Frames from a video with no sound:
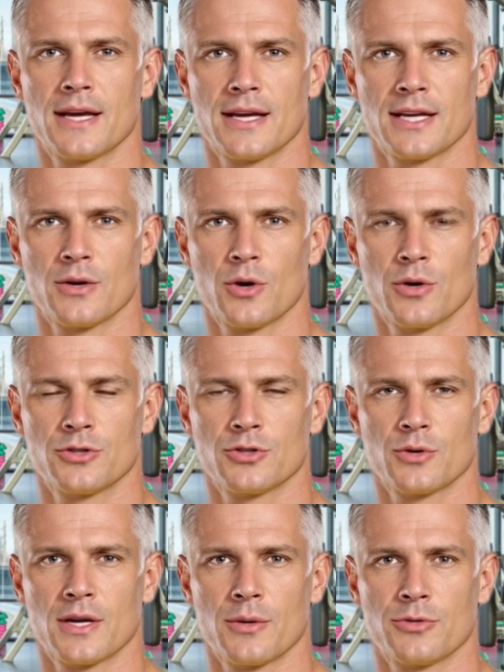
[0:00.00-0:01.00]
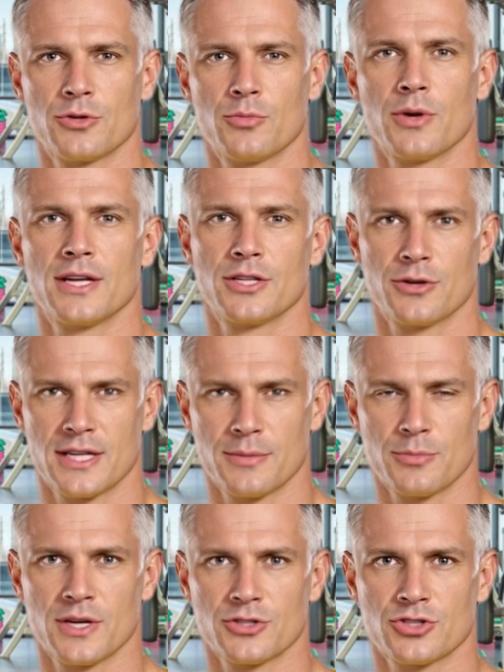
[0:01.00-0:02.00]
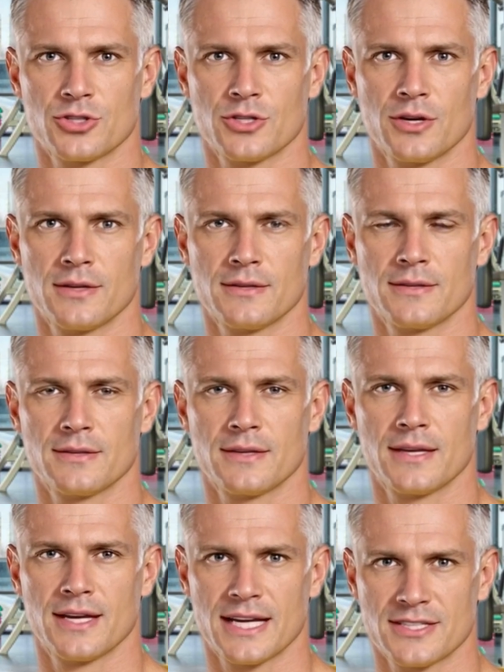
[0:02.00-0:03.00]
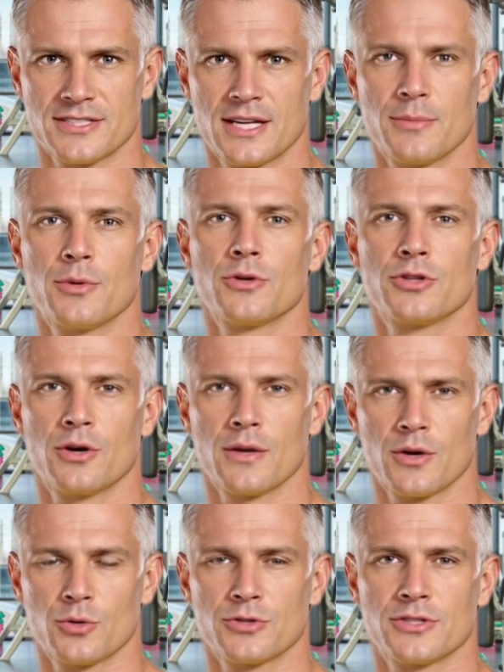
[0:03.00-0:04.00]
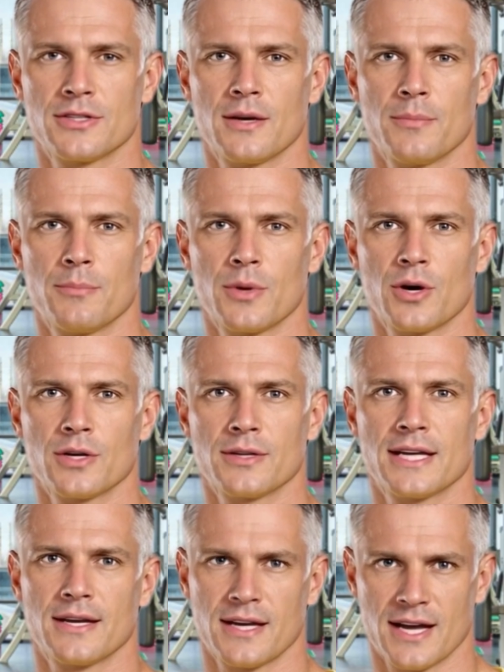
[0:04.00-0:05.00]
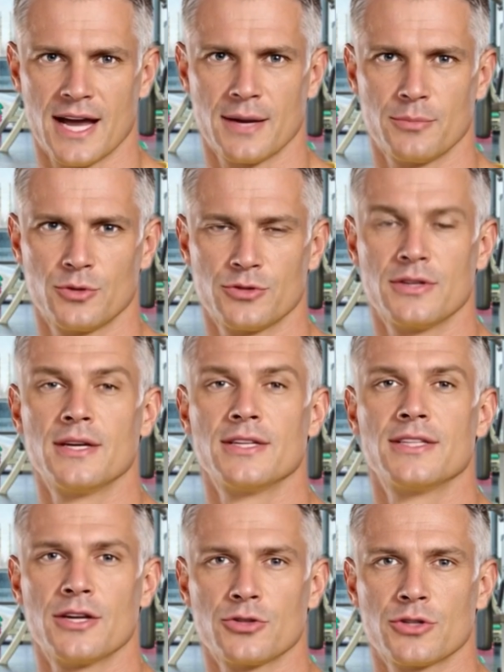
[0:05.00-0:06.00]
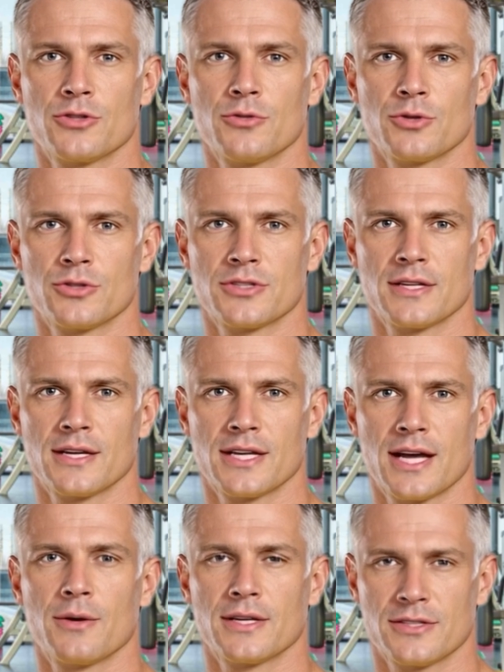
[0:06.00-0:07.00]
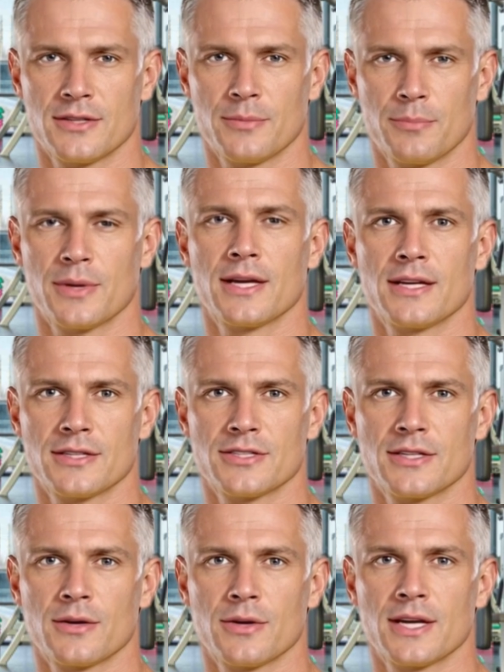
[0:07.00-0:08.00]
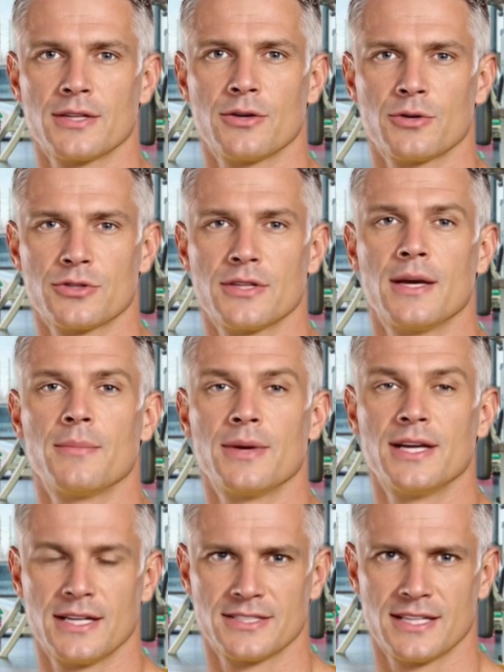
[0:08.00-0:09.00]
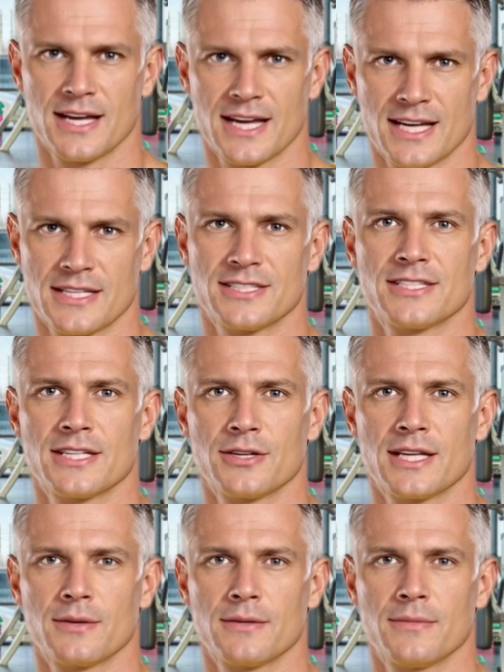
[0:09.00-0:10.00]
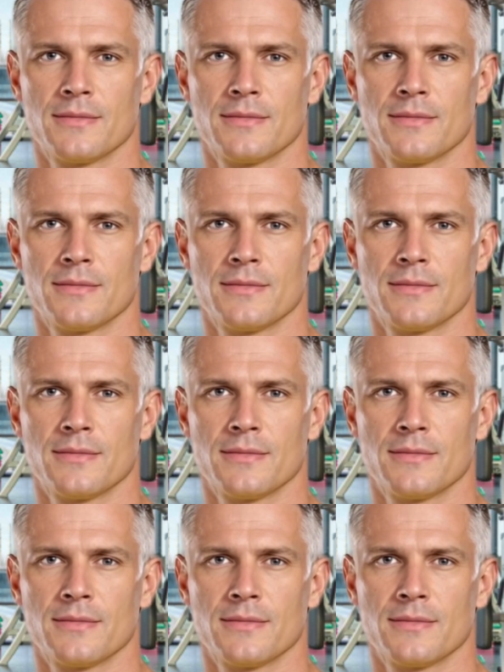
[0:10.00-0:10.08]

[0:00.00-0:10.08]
It also helps regulate blood sugar. Examples are oats, barley, apples, citrus fruits, carrots, beans, lentils, peas, and psyllium.